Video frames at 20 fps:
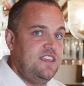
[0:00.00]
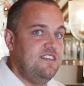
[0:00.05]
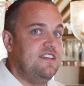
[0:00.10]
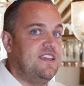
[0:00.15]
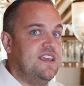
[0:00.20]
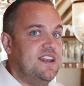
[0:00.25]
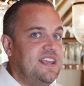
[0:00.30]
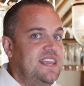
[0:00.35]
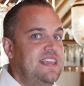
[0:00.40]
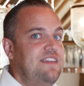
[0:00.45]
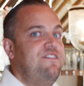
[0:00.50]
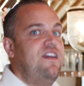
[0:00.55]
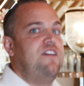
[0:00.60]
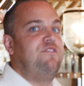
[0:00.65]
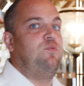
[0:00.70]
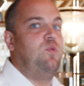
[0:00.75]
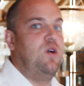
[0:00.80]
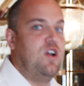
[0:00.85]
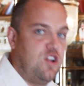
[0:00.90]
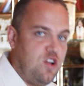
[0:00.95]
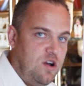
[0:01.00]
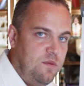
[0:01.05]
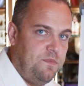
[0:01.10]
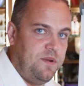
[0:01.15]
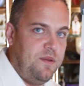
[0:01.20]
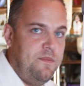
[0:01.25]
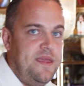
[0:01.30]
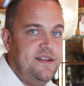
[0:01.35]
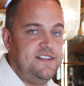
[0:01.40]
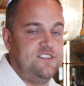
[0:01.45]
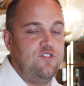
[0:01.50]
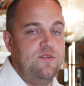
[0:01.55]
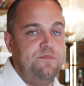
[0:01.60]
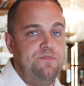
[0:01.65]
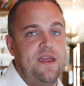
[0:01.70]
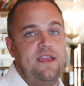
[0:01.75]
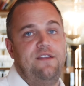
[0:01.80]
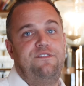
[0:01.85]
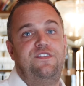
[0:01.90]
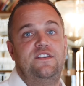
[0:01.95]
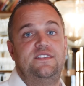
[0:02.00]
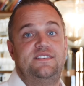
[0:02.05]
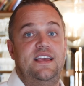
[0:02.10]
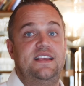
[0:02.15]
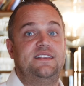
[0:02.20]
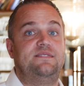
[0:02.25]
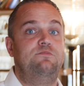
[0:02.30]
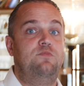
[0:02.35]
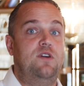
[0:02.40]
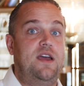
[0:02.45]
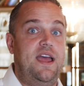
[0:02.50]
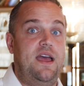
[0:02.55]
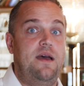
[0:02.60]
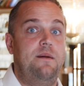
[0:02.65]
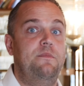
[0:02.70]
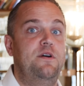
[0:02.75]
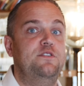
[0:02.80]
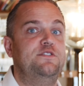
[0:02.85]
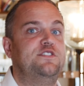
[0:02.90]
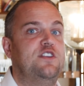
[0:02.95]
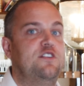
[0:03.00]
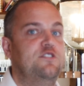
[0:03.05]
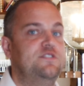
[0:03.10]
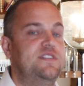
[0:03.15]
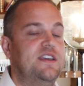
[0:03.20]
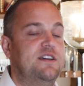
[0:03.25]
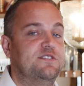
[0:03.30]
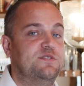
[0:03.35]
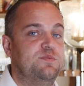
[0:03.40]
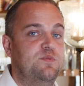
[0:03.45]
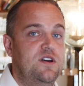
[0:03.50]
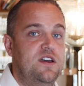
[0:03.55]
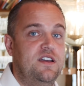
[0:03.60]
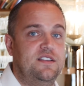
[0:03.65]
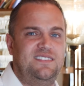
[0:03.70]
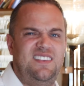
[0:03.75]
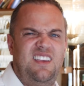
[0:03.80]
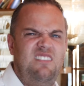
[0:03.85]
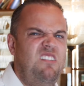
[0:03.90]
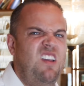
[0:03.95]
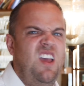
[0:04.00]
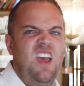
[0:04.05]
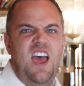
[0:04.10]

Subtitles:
you're going to give everyone complimentary breakfast. That's how most hotels work. So